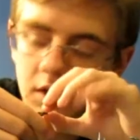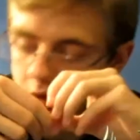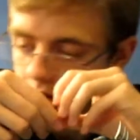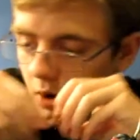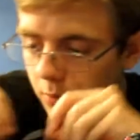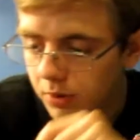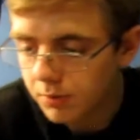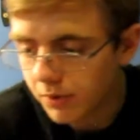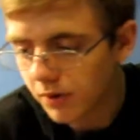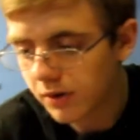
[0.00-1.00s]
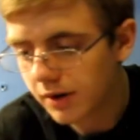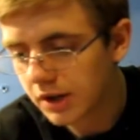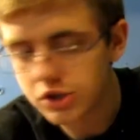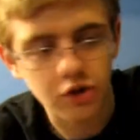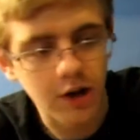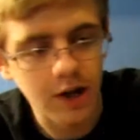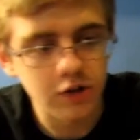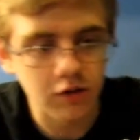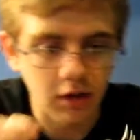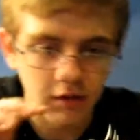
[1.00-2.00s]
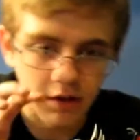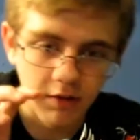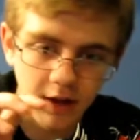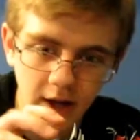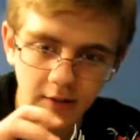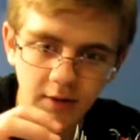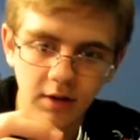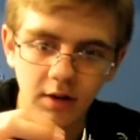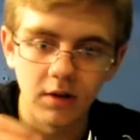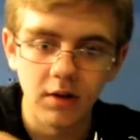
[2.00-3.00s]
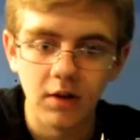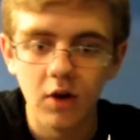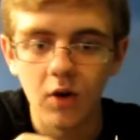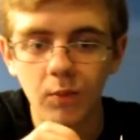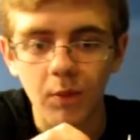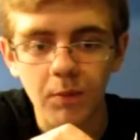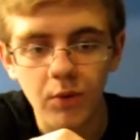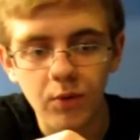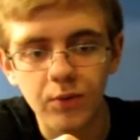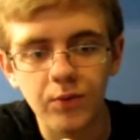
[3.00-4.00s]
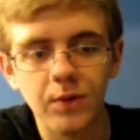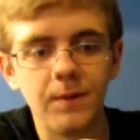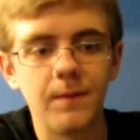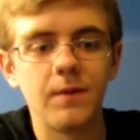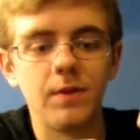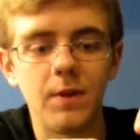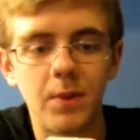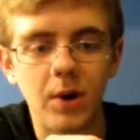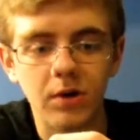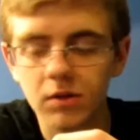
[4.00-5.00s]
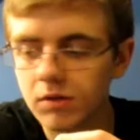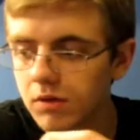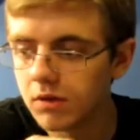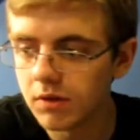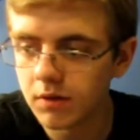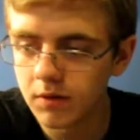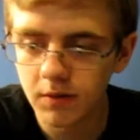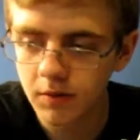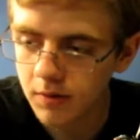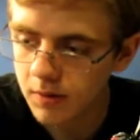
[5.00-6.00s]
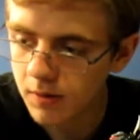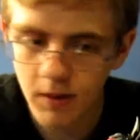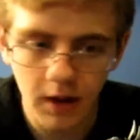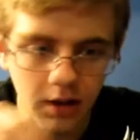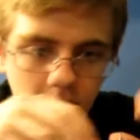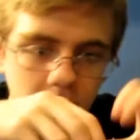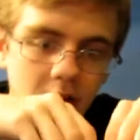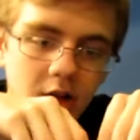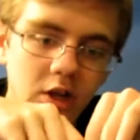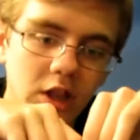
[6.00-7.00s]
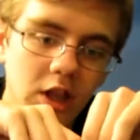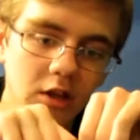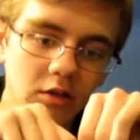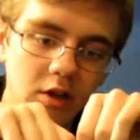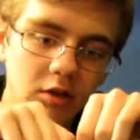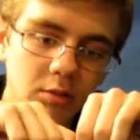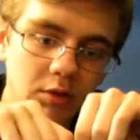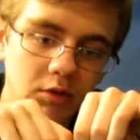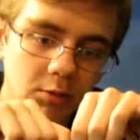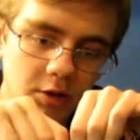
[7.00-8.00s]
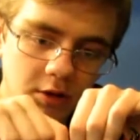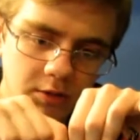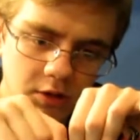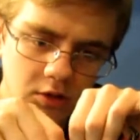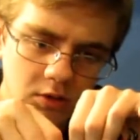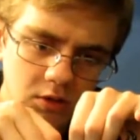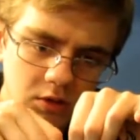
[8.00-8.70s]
You know, I would have preferred an extra head just because I don't like having to remove the parts like this. Actually, I think his head's supposed to come off, too.